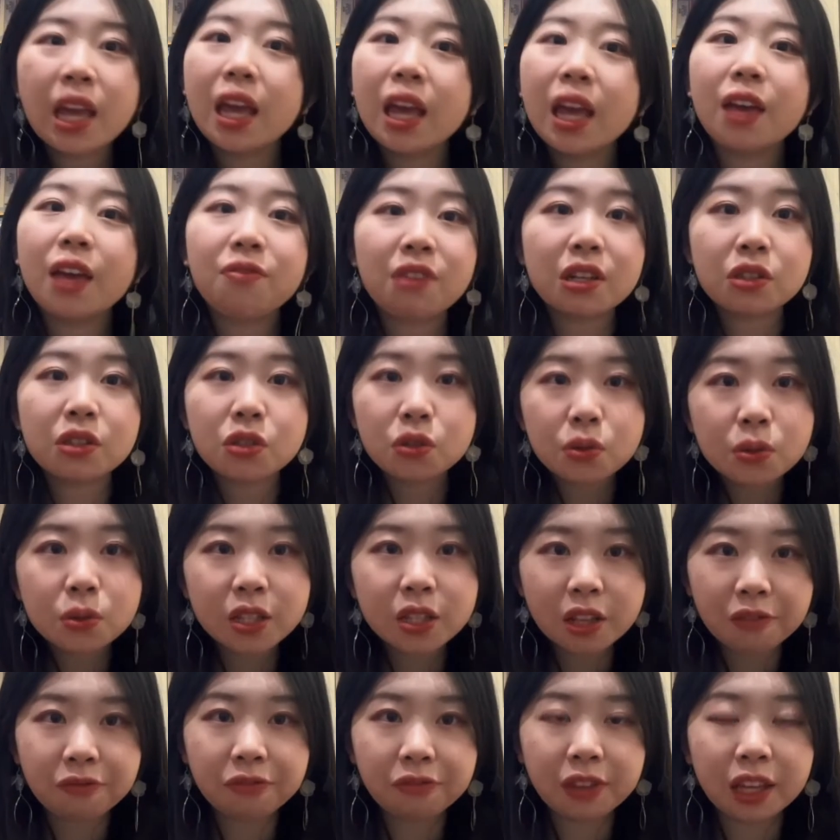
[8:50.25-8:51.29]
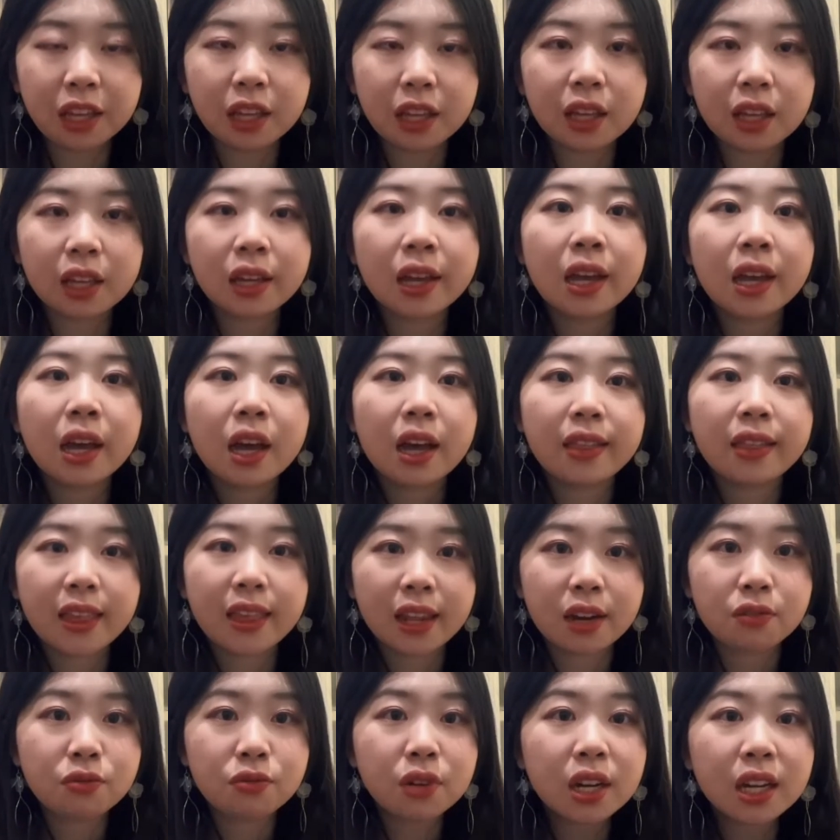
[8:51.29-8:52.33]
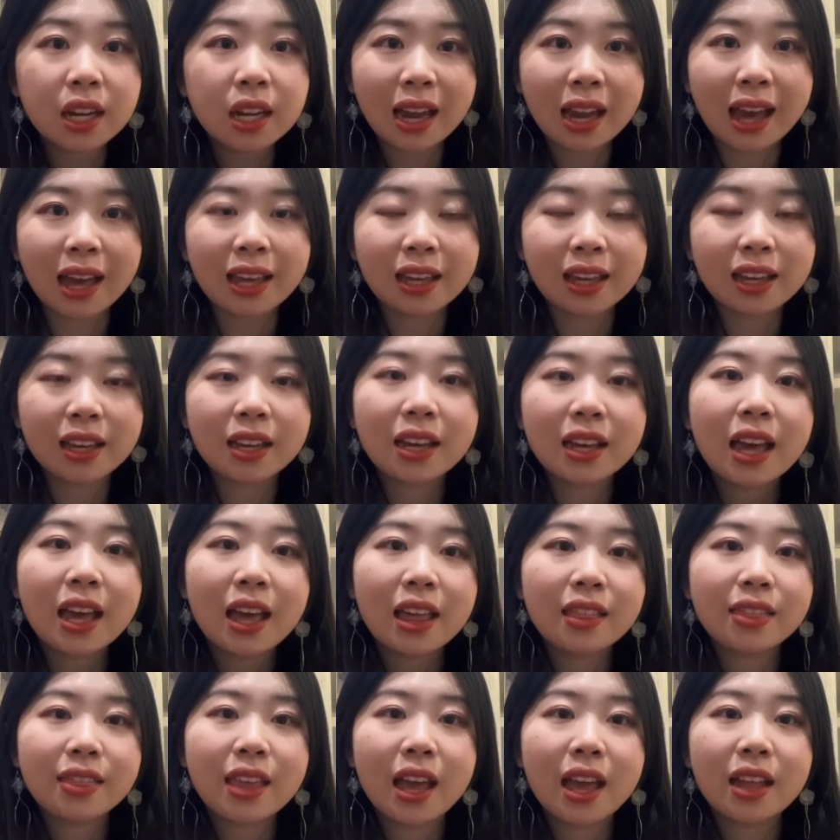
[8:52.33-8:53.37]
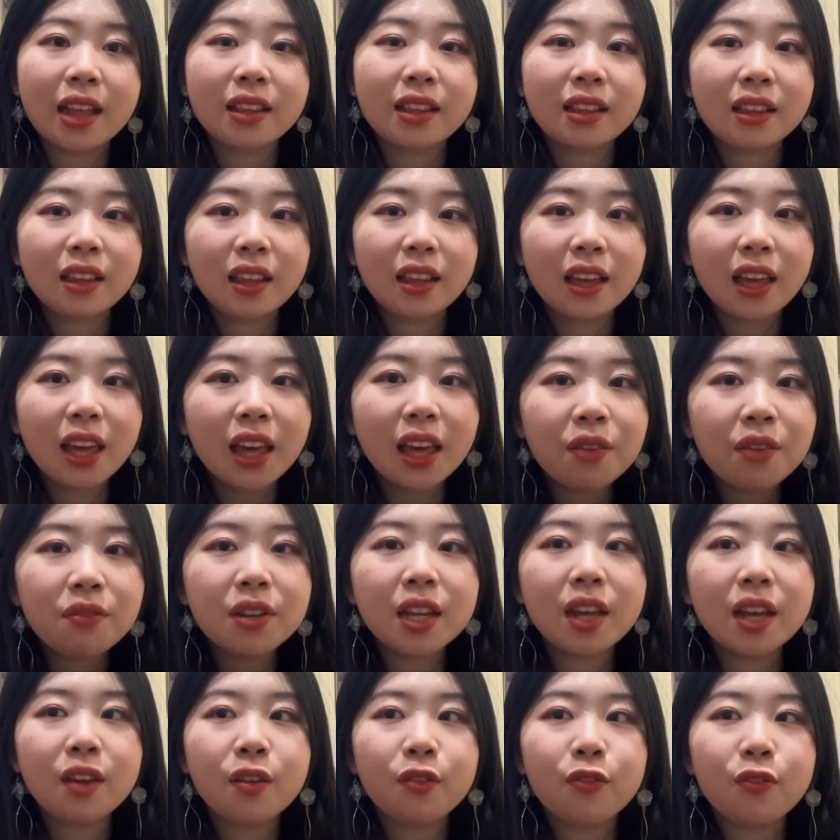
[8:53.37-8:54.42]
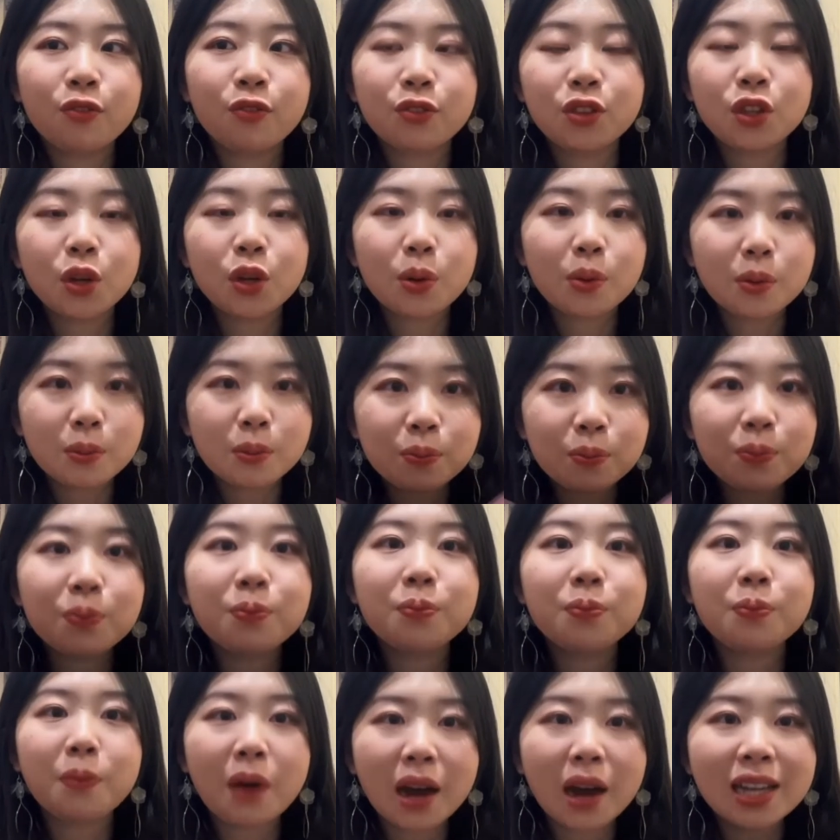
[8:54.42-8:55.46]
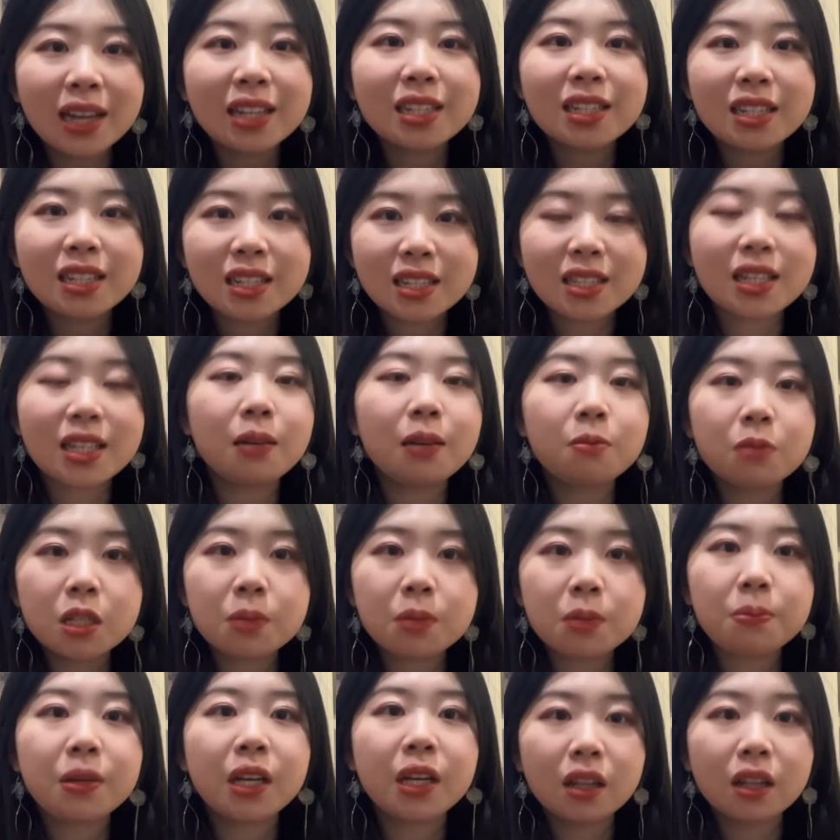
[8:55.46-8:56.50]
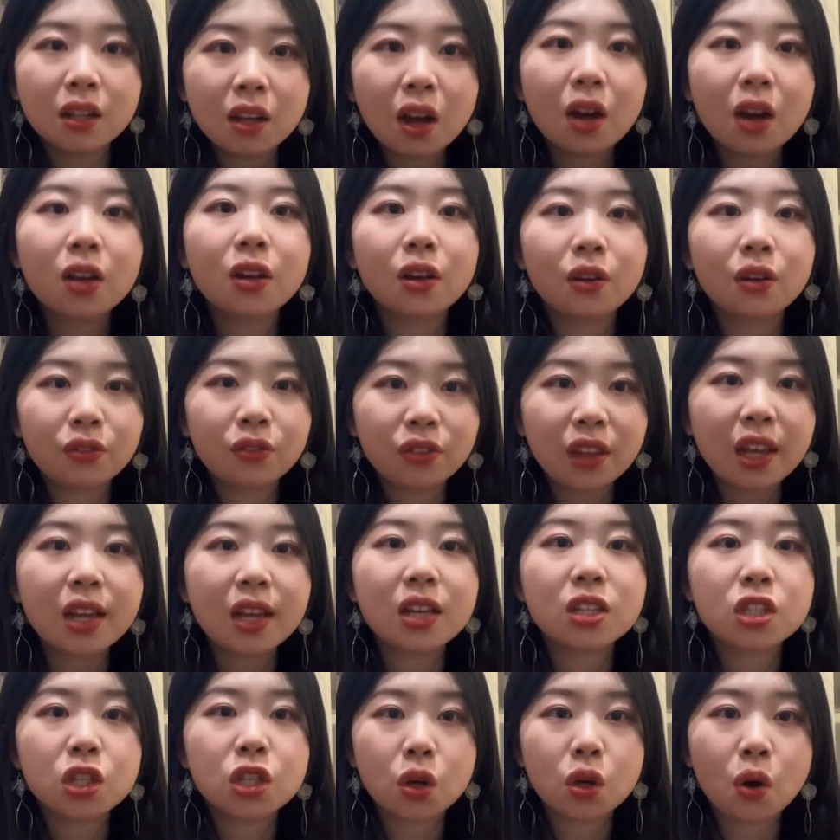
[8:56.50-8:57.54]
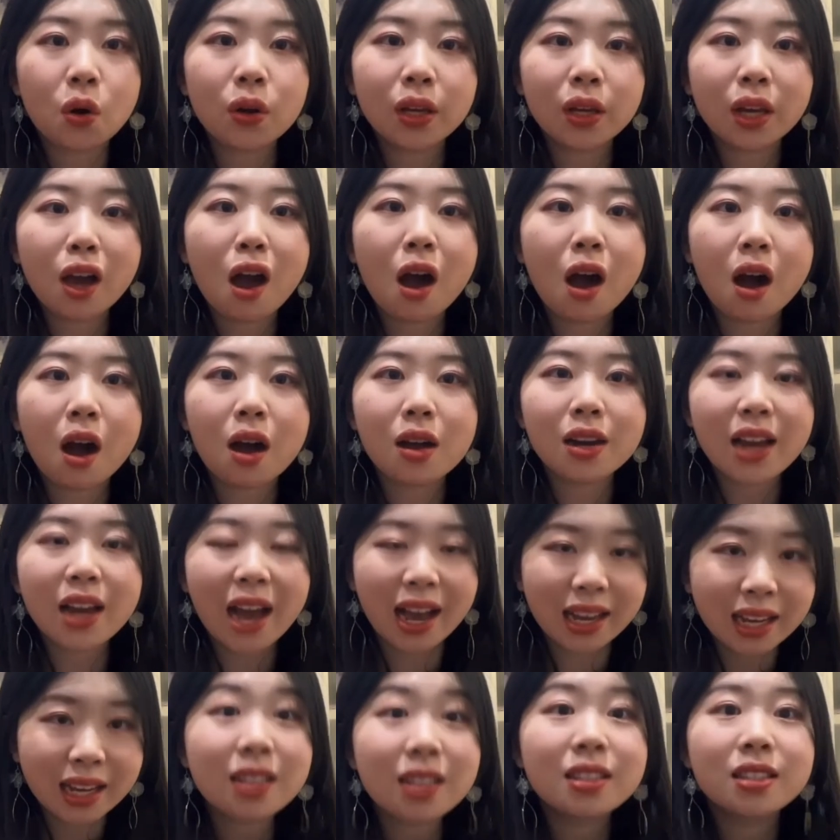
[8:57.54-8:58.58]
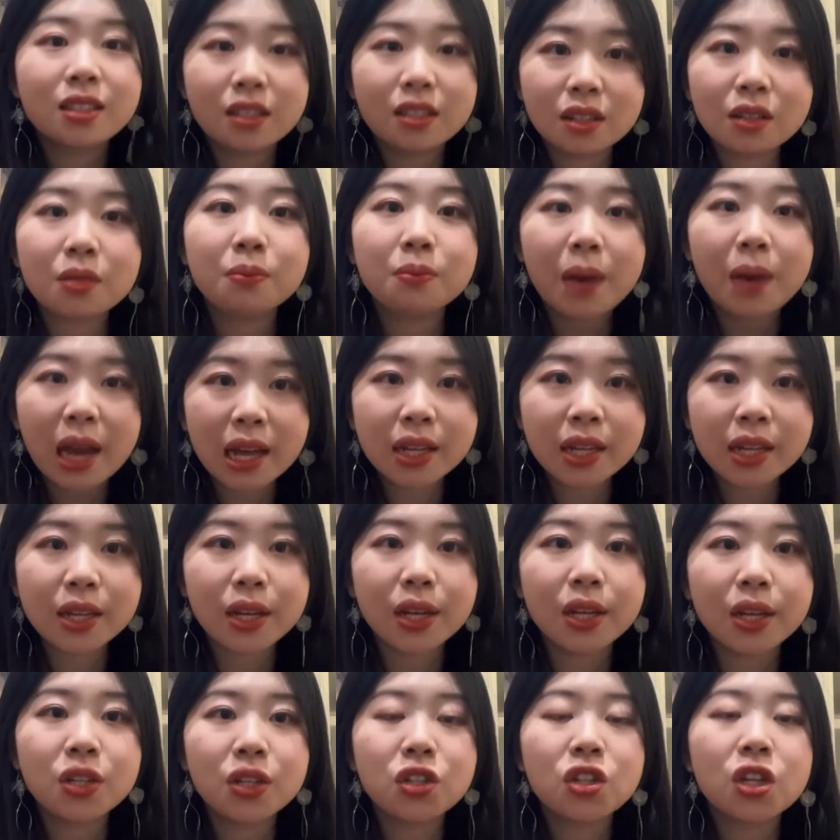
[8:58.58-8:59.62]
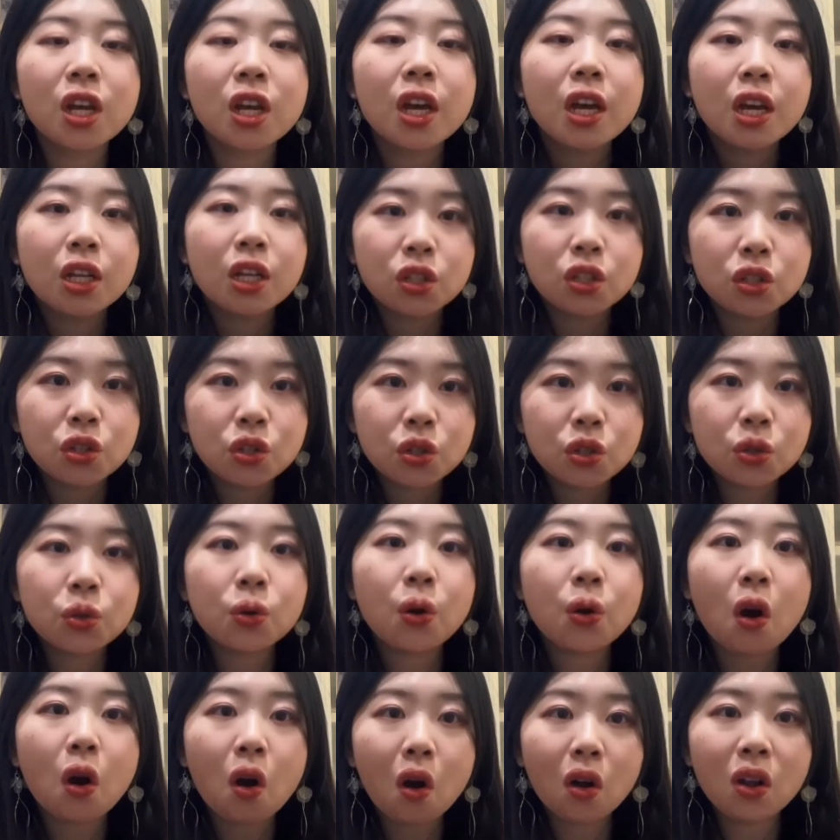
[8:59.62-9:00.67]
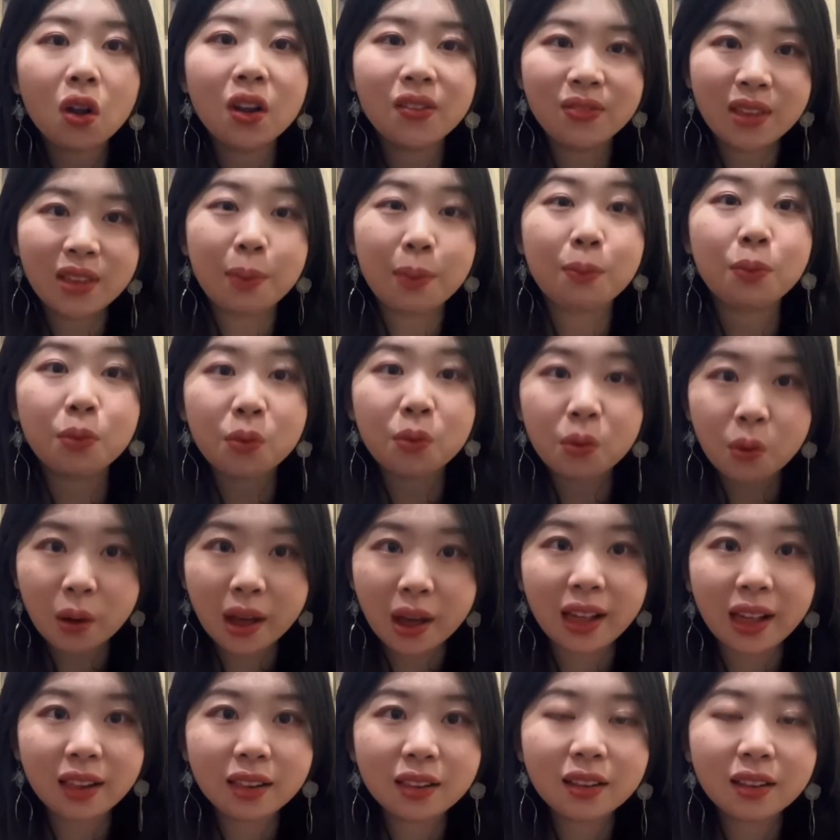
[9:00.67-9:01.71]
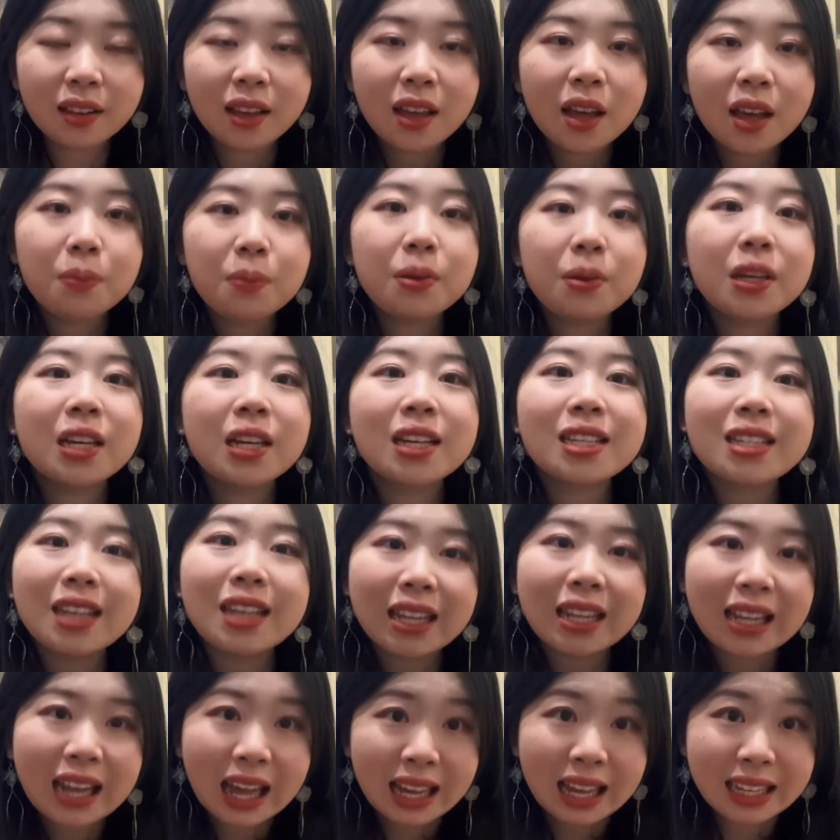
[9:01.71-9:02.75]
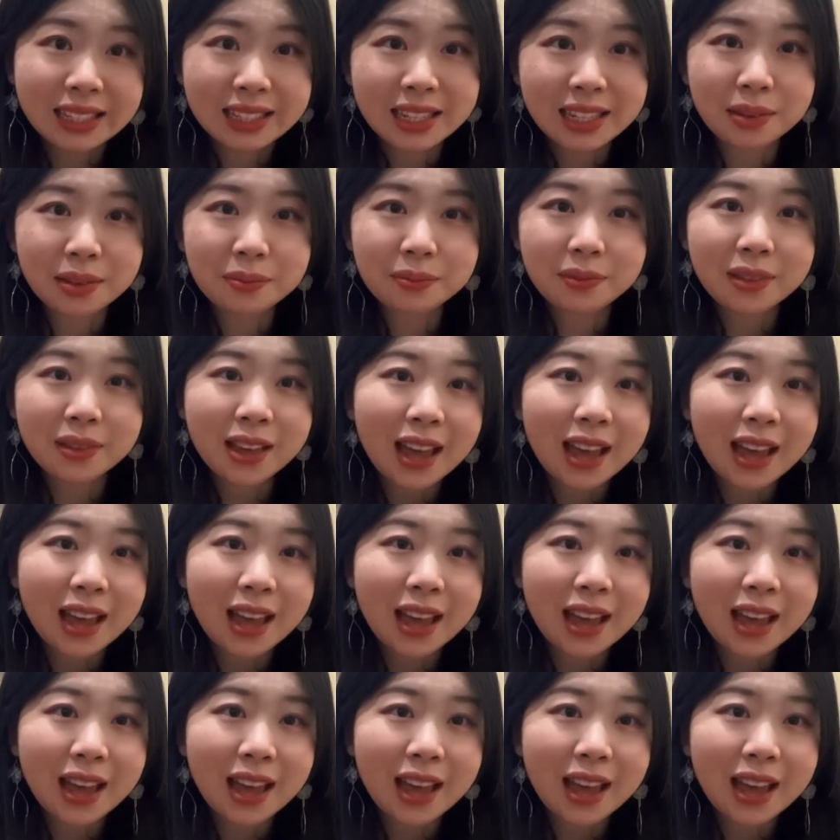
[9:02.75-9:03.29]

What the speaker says: If I do something that I really like, then even if there might seem to be a lot of things going on, I can still manage to do all of them well because I like them.